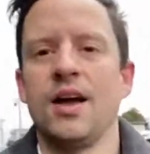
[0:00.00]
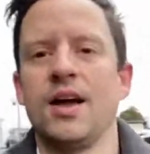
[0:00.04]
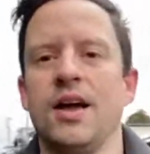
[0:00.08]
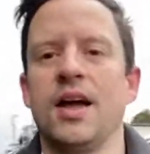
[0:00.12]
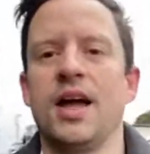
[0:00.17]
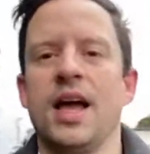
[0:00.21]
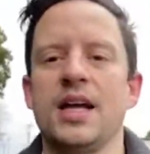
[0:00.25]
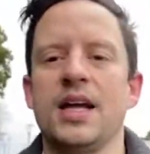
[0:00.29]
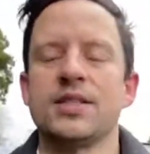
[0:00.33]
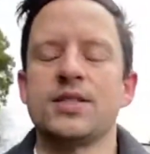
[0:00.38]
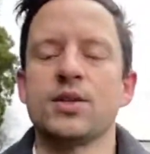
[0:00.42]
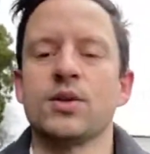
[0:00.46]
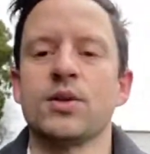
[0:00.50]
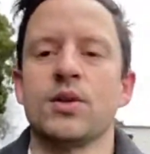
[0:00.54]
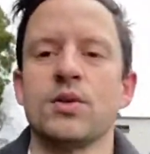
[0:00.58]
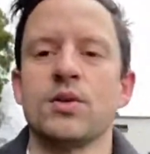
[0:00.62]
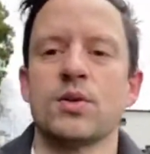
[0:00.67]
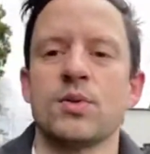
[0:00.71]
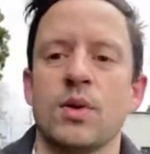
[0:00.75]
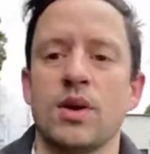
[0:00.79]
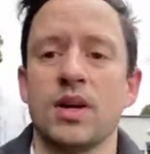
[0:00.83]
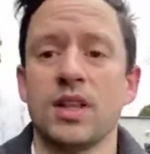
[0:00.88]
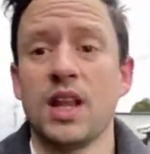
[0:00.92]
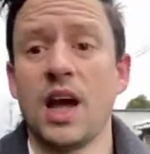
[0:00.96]
And so those
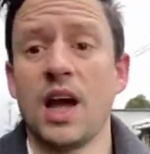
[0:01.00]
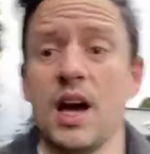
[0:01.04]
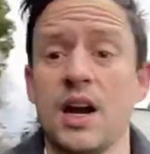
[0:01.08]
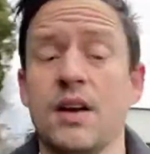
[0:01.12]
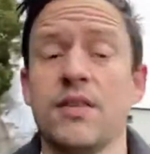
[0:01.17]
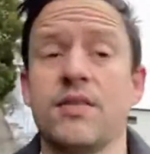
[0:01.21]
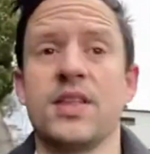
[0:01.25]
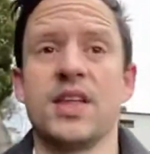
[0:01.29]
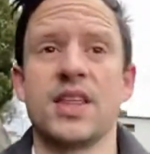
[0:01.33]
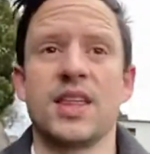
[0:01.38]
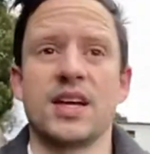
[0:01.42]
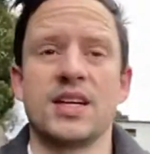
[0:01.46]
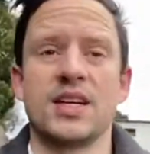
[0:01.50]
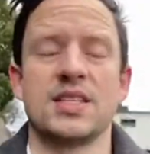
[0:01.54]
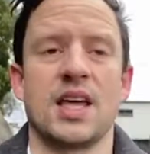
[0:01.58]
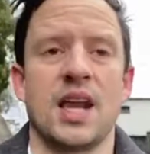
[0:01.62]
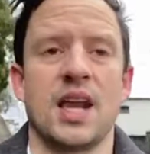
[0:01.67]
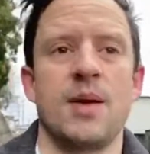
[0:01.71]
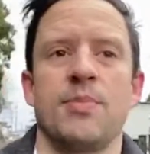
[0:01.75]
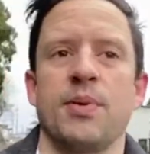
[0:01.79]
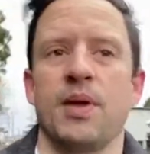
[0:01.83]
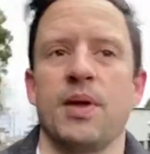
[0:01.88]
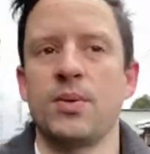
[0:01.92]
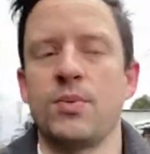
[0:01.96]
were a lot of the things that I
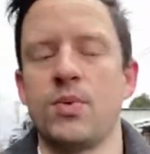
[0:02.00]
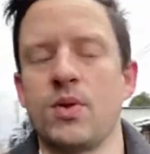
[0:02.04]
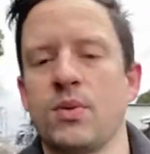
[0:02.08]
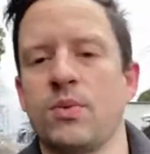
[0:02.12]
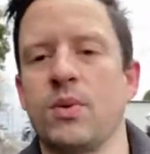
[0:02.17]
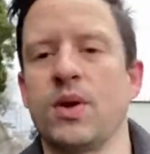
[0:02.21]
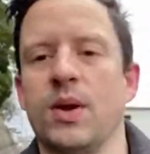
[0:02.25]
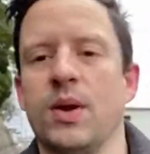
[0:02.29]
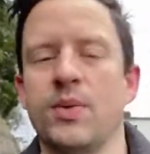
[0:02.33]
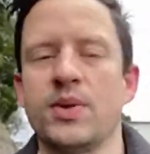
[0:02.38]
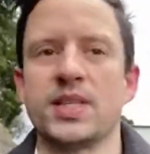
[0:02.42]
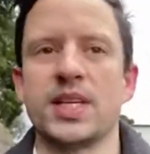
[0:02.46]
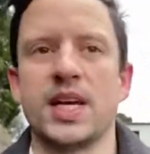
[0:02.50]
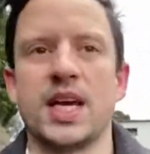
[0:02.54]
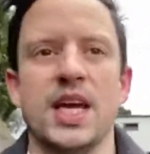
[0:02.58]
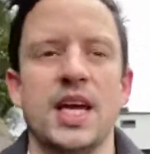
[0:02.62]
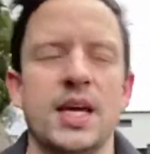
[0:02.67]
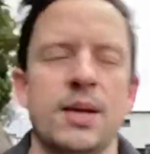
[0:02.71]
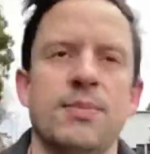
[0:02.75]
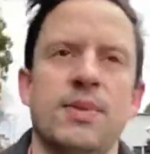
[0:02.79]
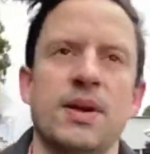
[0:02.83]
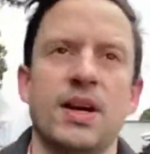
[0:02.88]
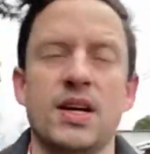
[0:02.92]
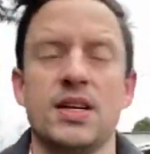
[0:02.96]
played with when I was a
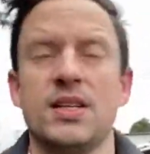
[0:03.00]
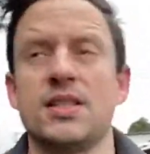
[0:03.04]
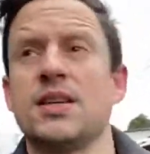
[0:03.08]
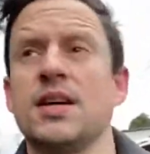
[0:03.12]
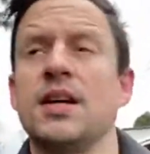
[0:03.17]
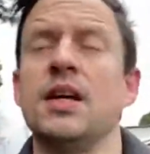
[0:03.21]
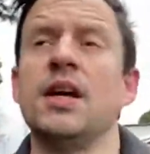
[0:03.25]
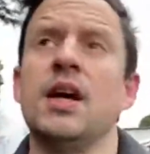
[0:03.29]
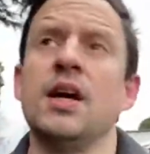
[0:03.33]
kid, because